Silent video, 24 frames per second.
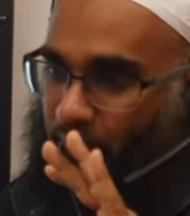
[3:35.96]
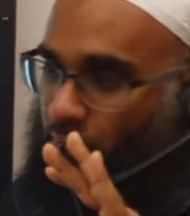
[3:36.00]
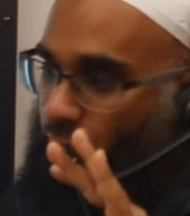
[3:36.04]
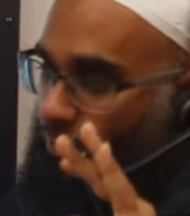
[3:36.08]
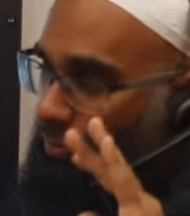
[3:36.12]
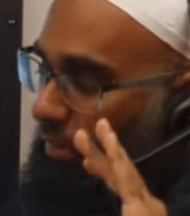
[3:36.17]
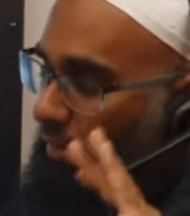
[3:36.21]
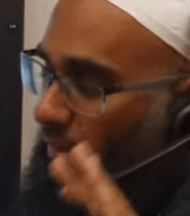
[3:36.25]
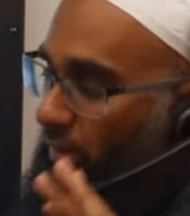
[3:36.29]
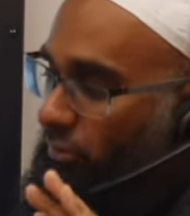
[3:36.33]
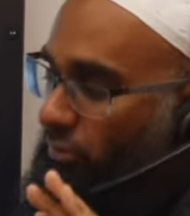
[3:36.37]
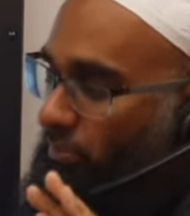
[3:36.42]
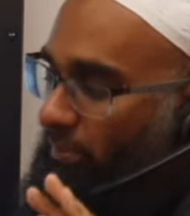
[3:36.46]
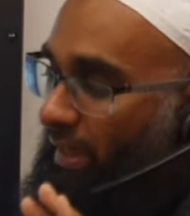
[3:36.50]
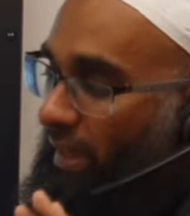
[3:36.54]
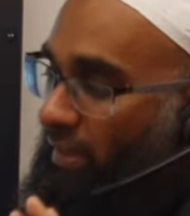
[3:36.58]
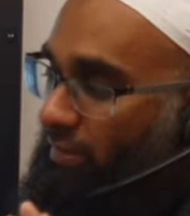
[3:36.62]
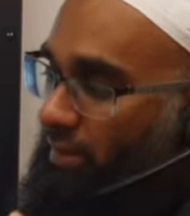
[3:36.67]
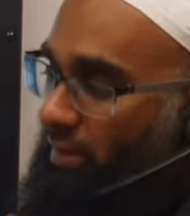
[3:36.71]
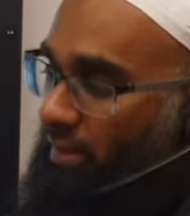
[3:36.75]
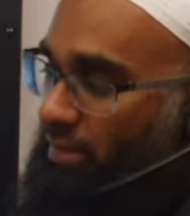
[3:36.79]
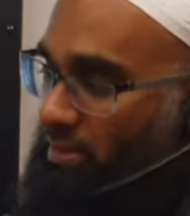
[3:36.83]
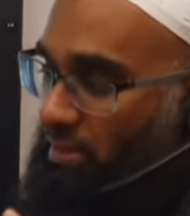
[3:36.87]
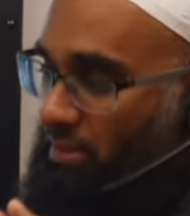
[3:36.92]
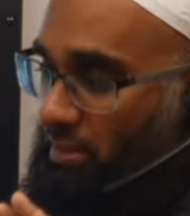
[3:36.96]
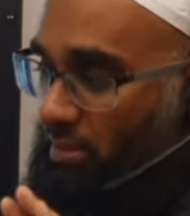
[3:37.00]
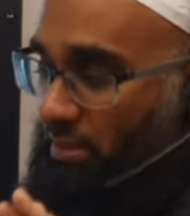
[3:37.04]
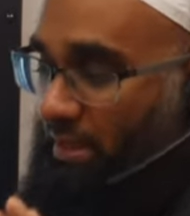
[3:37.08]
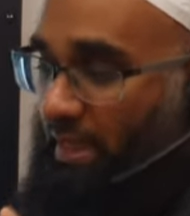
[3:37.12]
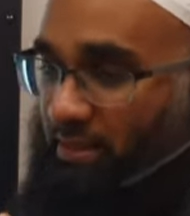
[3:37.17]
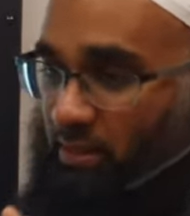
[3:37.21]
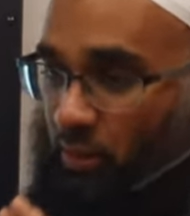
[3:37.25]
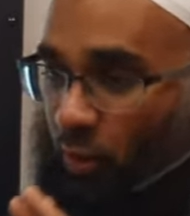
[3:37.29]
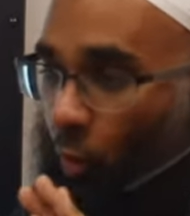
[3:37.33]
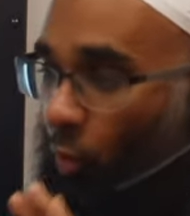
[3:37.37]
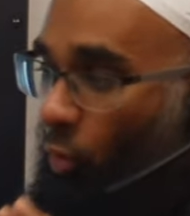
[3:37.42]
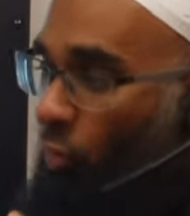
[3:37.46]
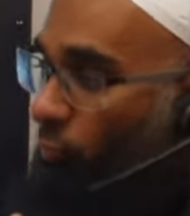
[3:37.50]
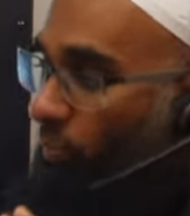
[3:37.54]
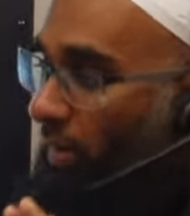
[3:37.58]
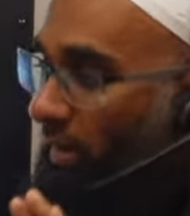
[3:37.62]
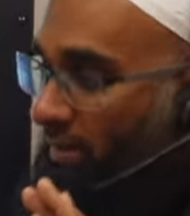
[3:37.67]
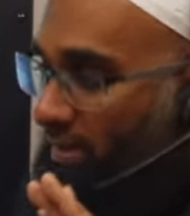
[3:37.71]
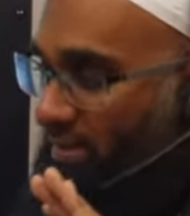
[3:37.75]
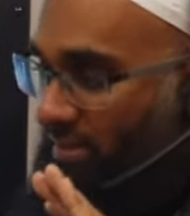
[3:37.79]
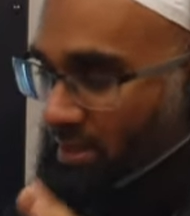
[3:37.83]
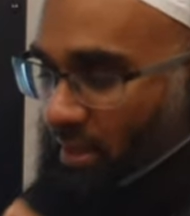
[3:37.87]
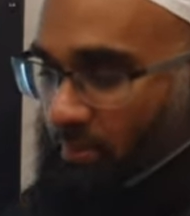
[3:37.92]
So Allah subhanahu wa ta'ala takes an oath
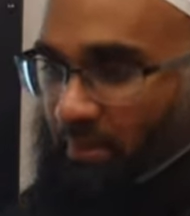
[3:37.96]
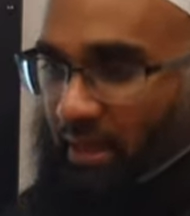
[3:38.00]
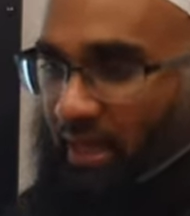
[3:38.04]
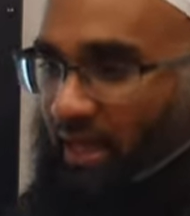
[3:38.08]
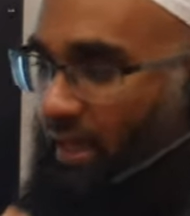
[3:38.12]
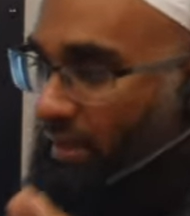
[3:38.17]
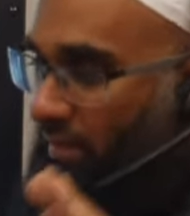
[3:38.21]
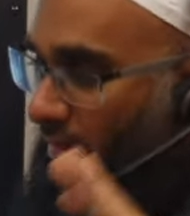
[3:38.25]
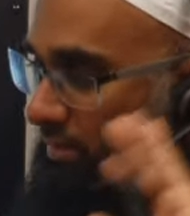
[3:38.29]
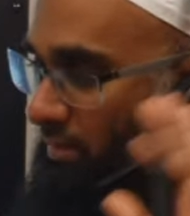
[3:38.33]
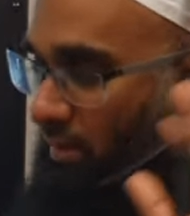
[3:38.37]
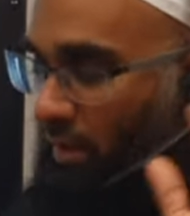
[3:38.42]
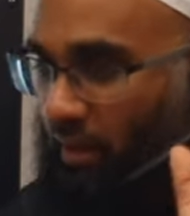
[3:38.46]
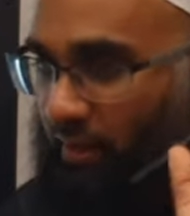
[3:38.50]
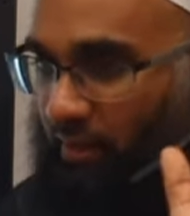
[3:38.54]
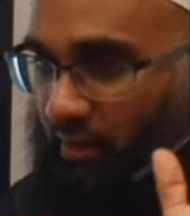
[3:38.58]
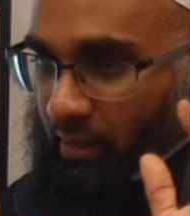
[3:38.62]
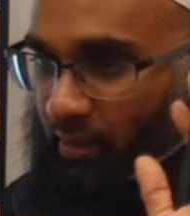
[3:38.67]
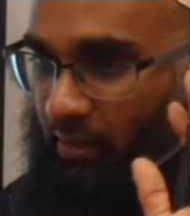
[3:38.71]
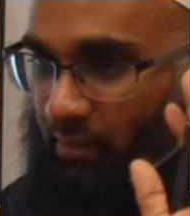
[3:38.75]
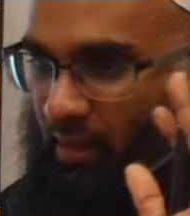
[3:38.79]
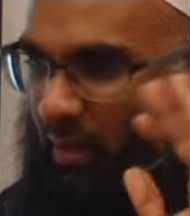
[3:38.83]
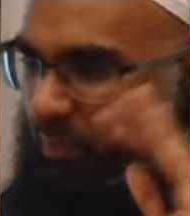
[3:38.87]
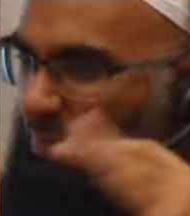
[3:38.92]
by the sama and the tariq.